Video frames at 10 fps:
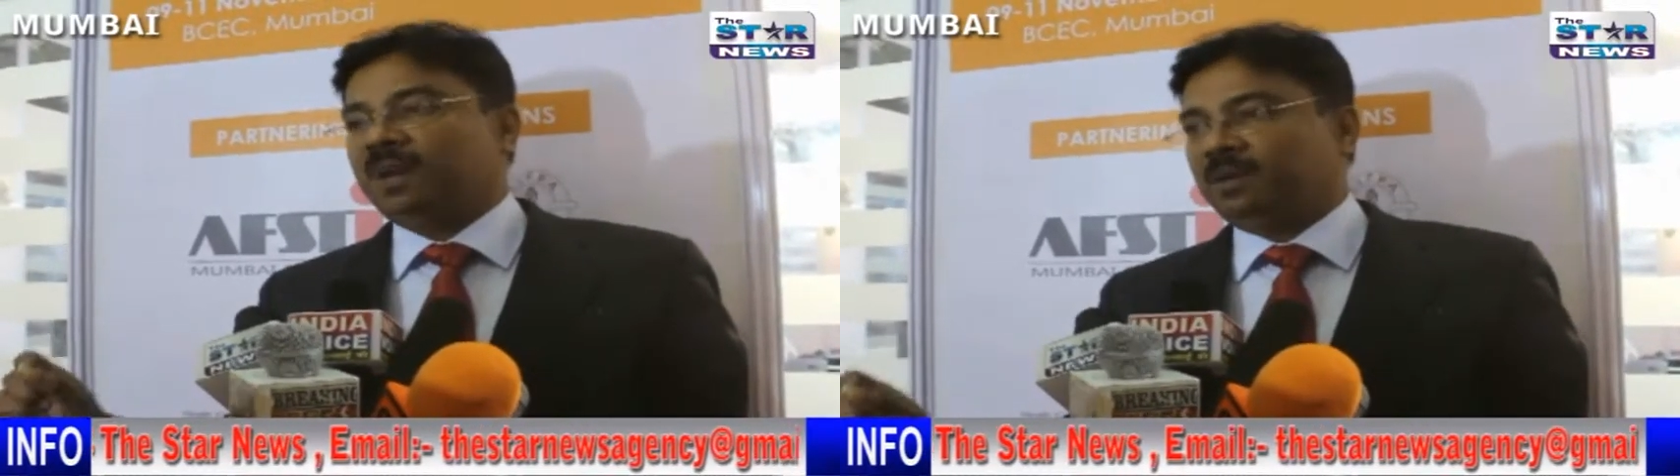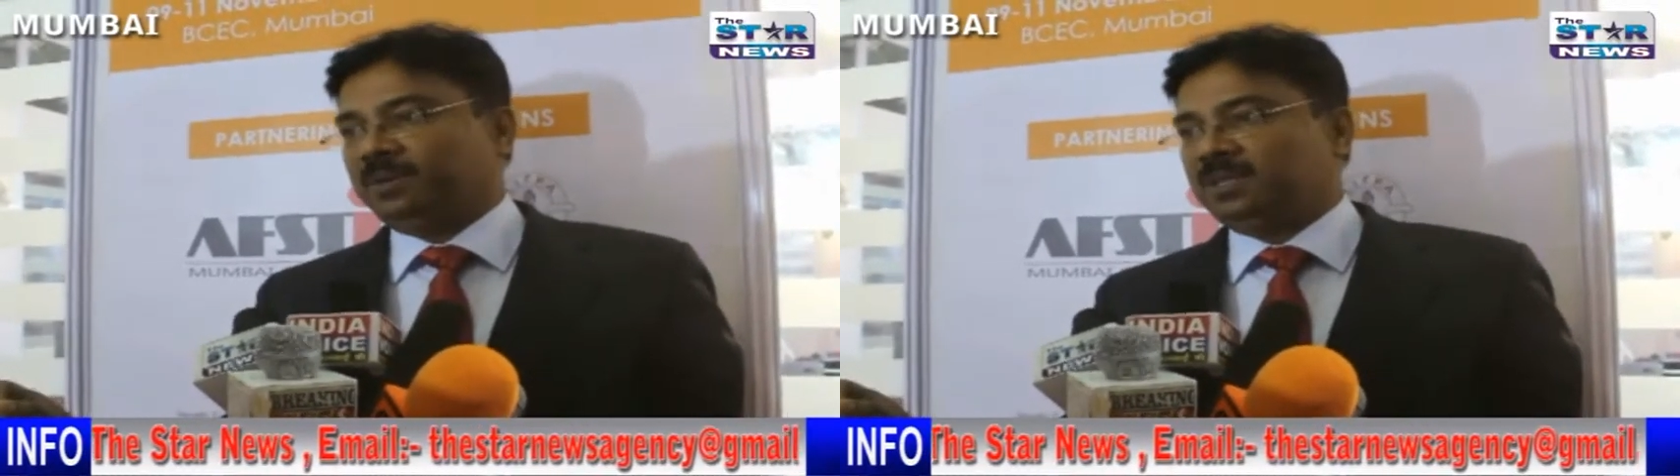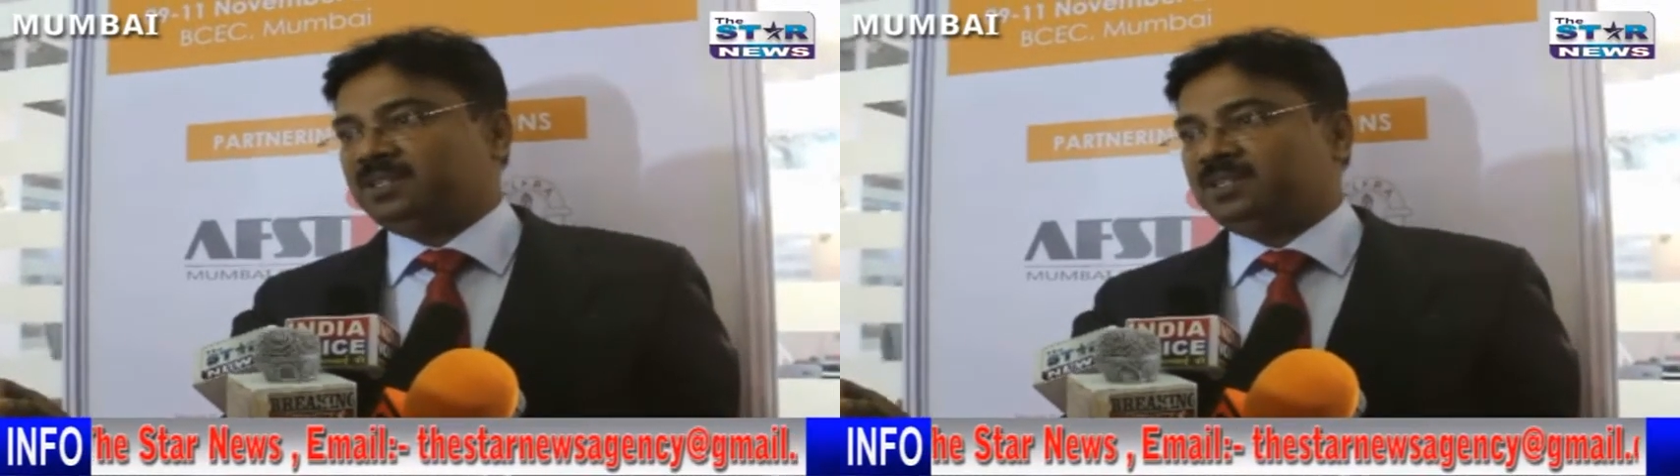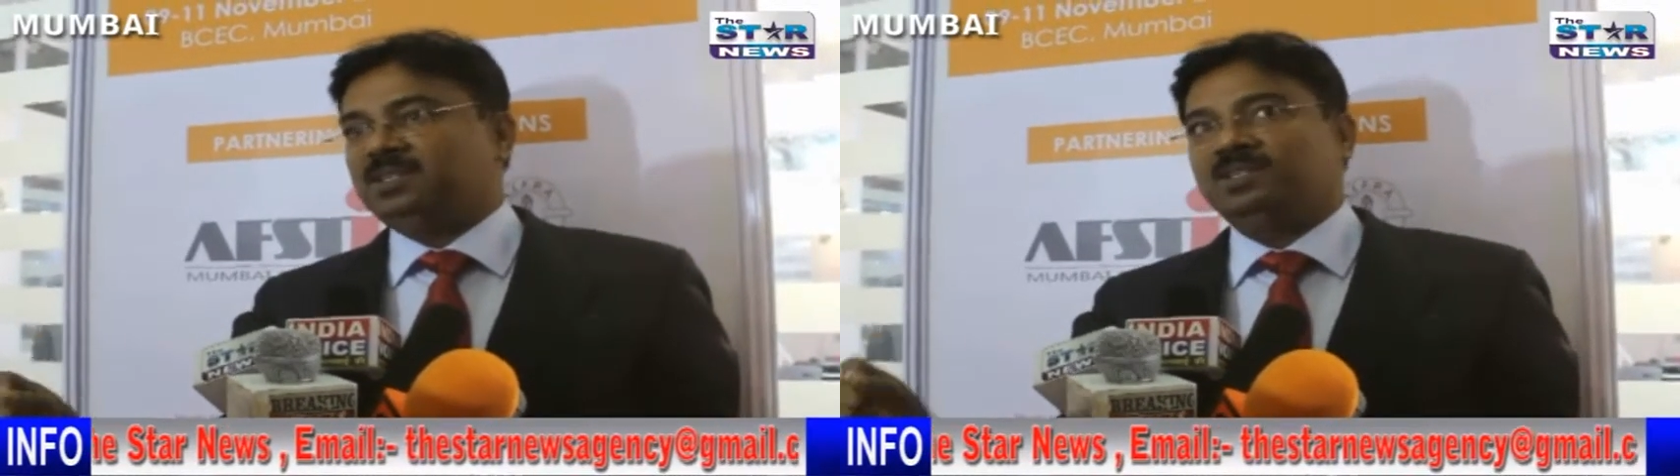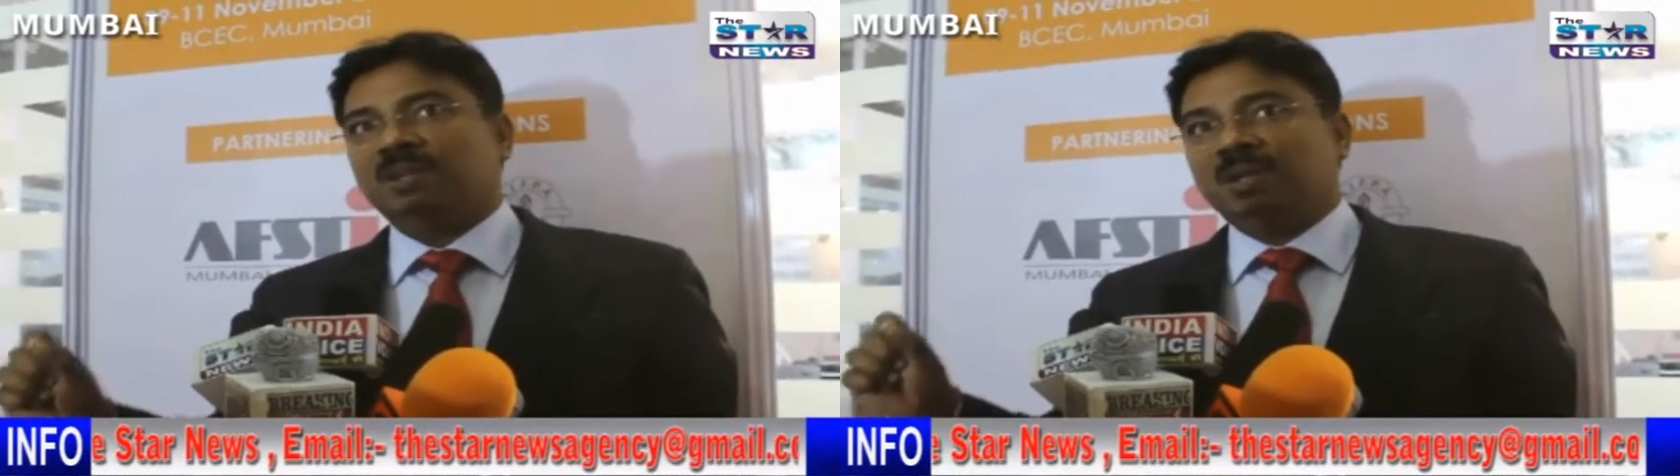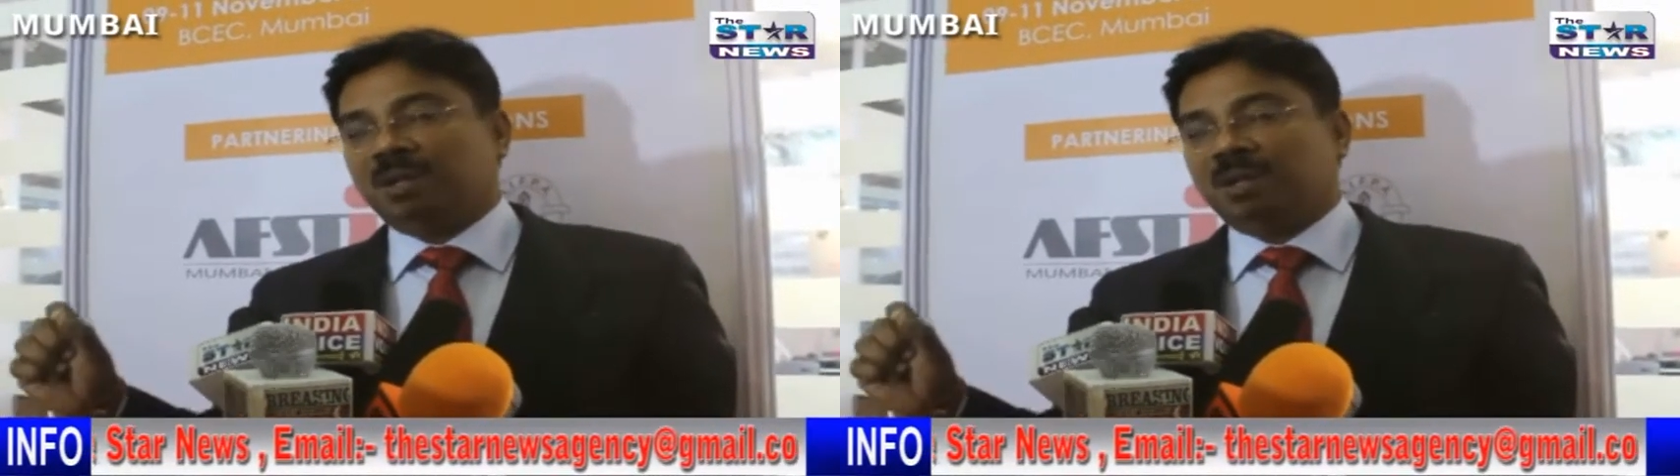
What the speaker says: manufacturers